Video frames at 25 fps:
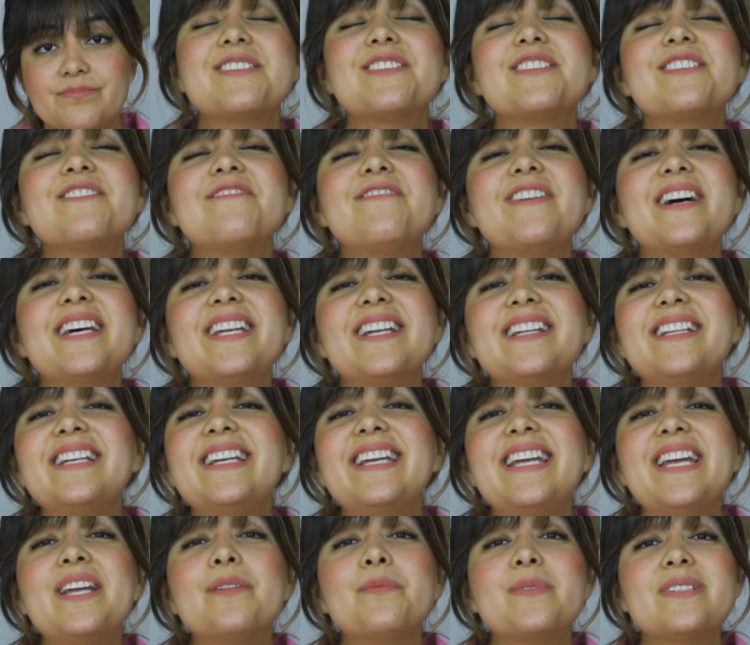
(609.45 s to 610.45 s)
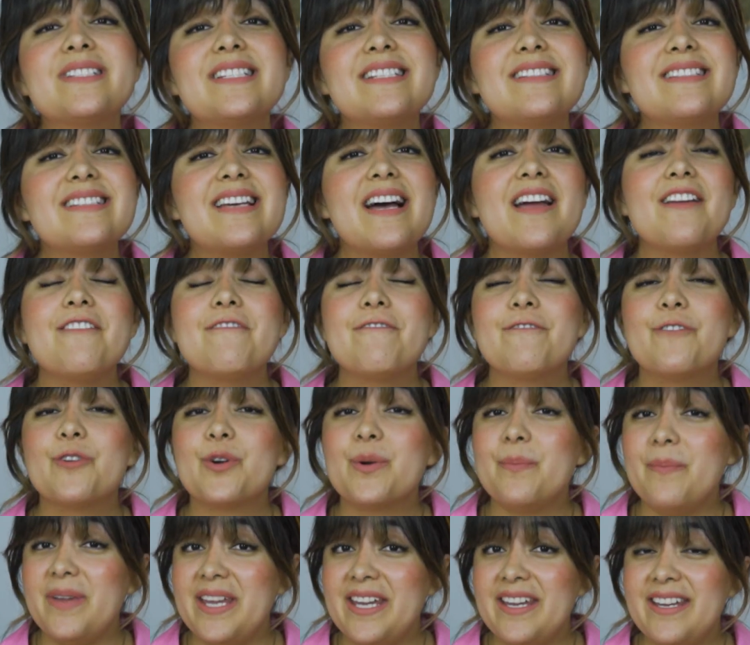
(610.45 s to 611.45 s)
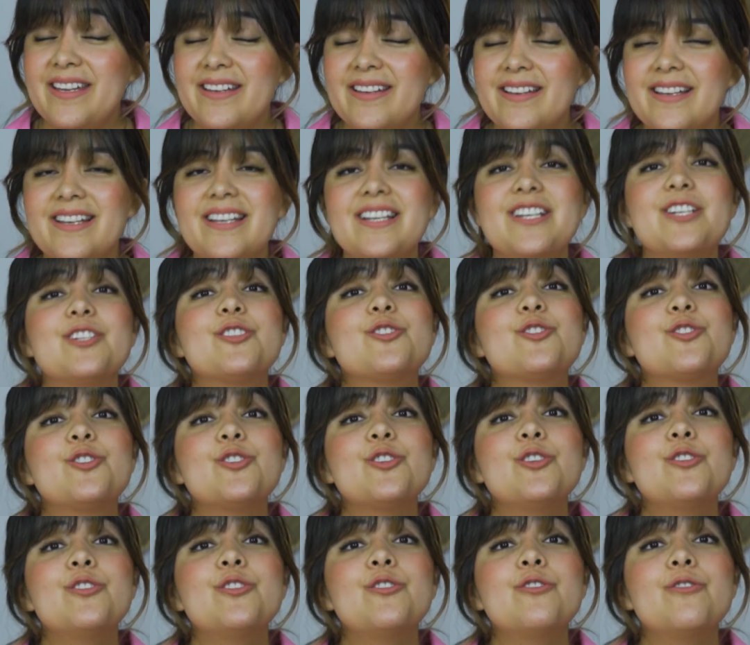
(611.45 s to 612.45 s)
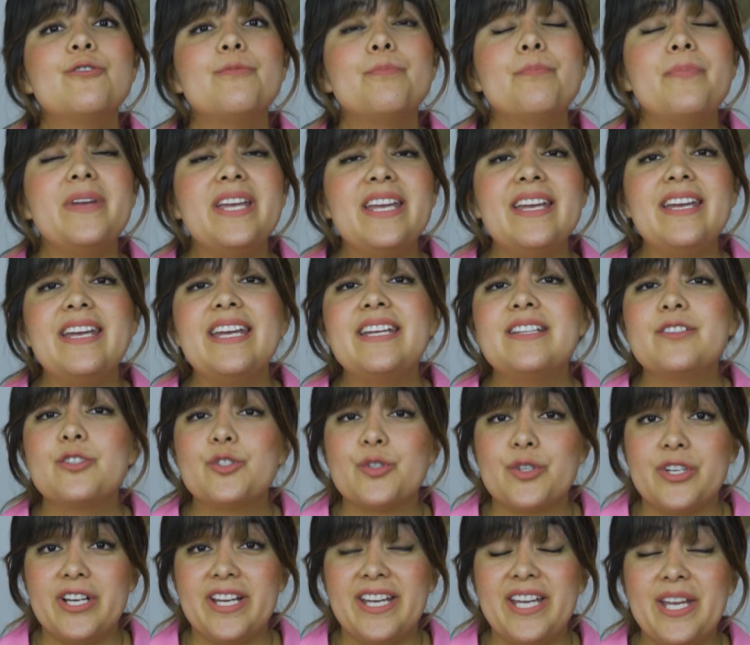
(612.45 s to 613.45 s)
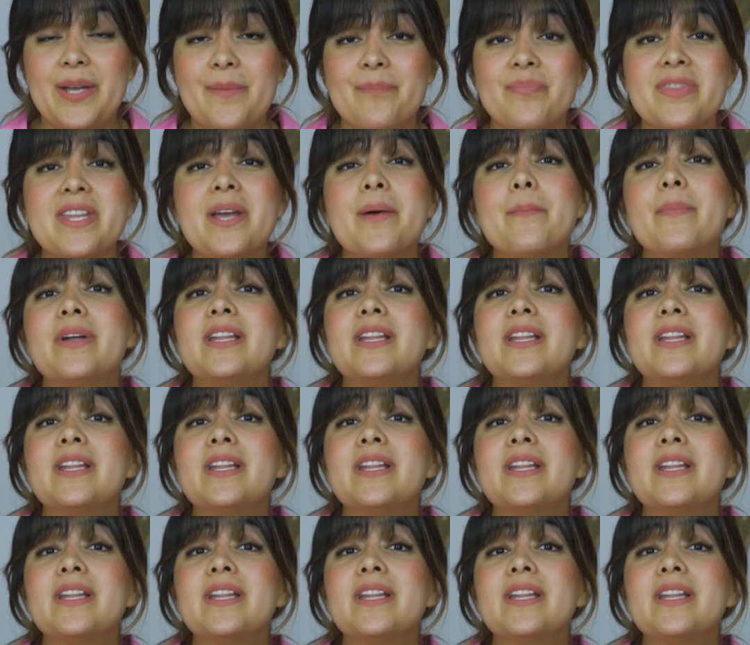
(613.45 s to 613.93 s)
So finally it was a time for me to be in Turkey.